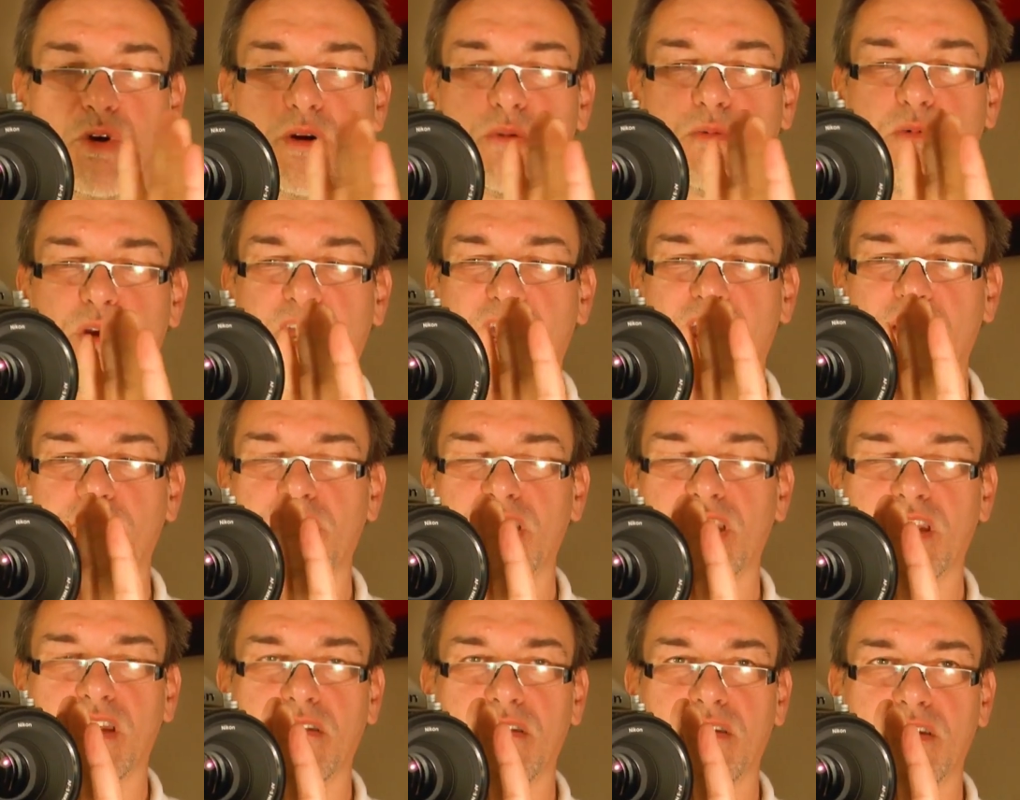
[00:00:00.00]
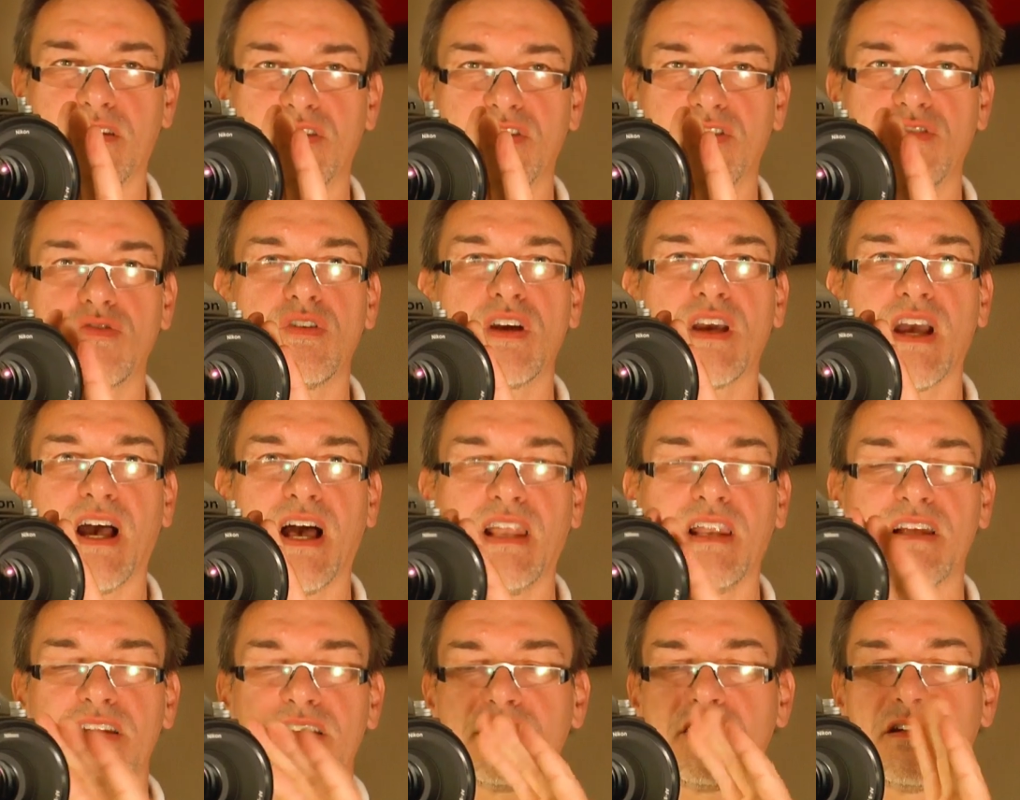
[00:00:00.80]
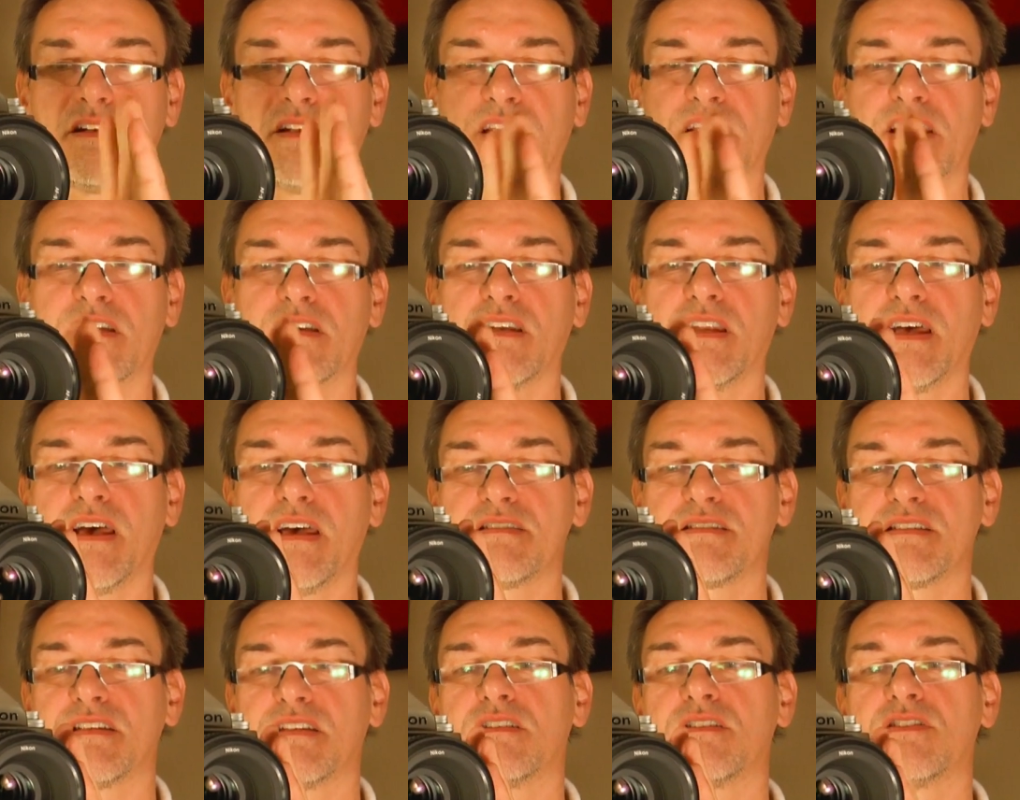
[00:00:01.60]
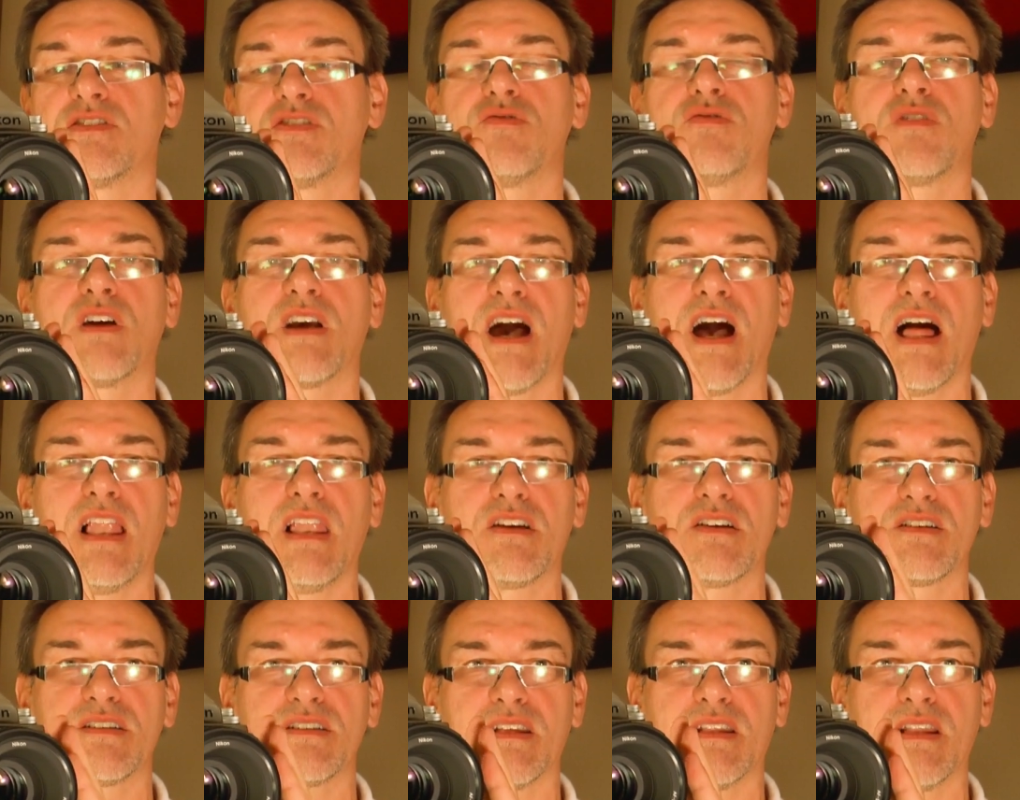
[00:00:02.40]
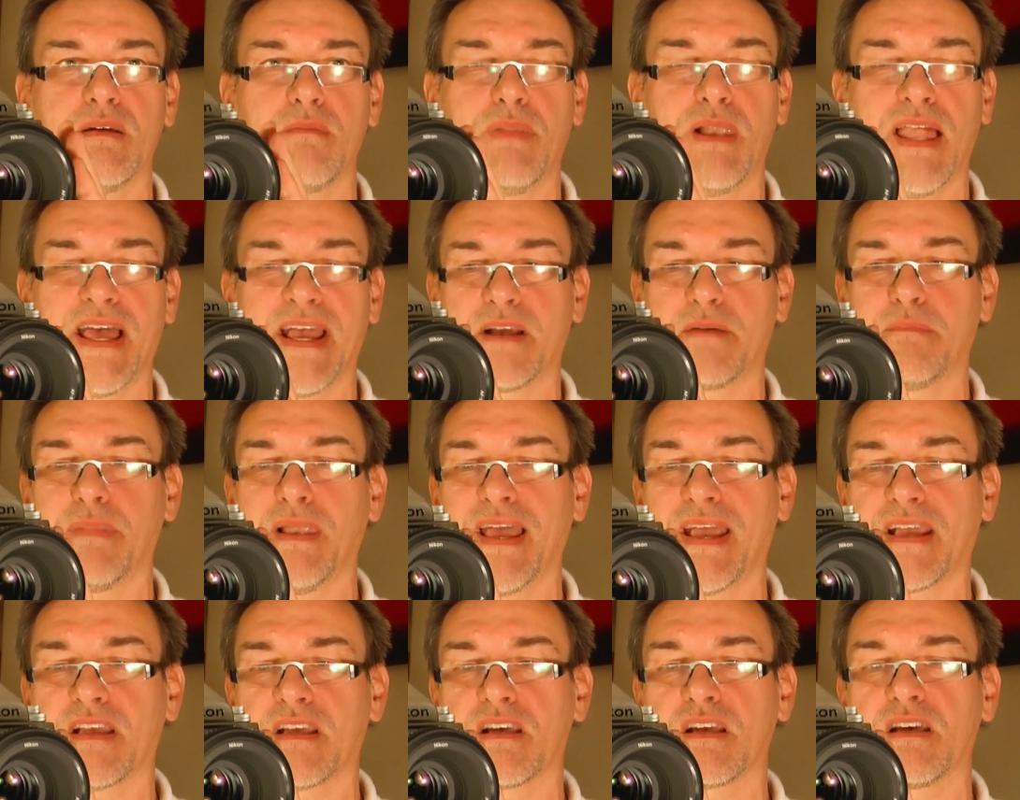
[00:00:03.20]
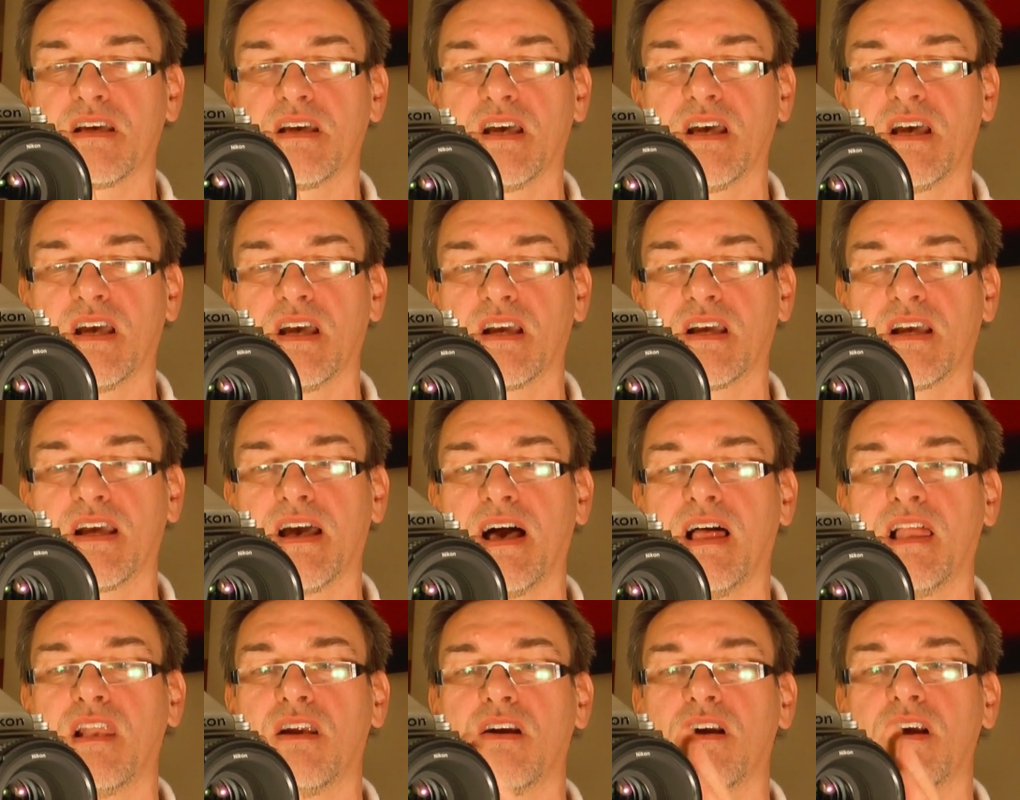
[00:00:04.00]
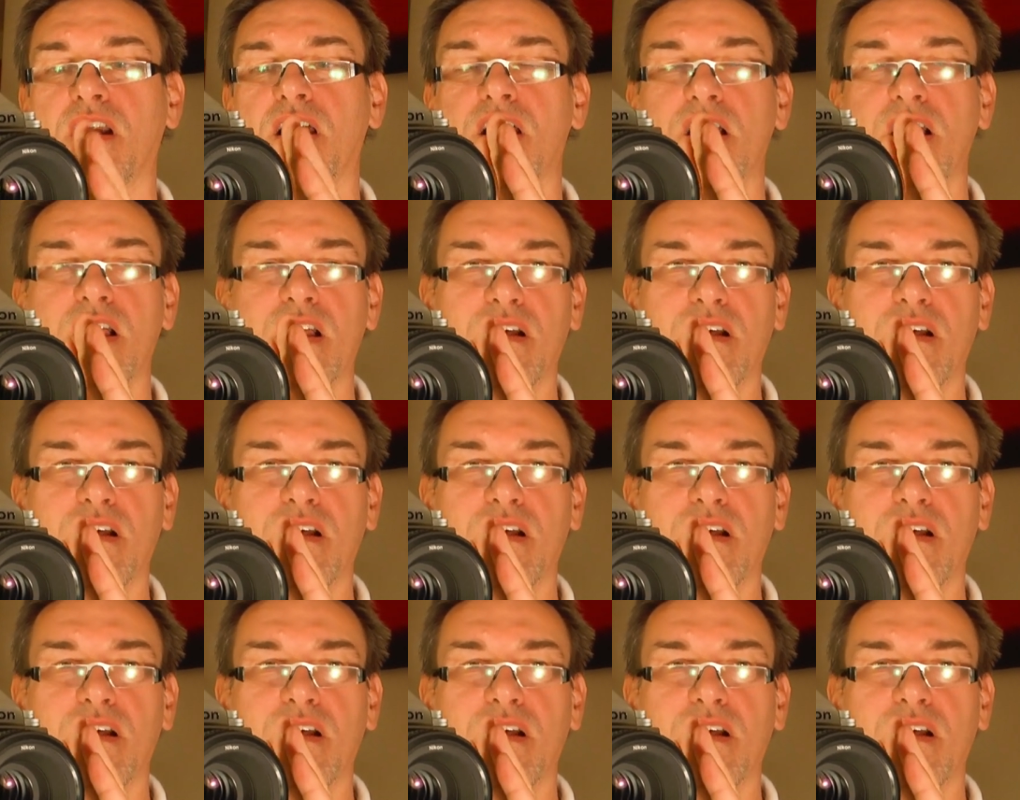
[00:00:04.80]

We have it in two colors, or Nikon has it in two colors, in a black color.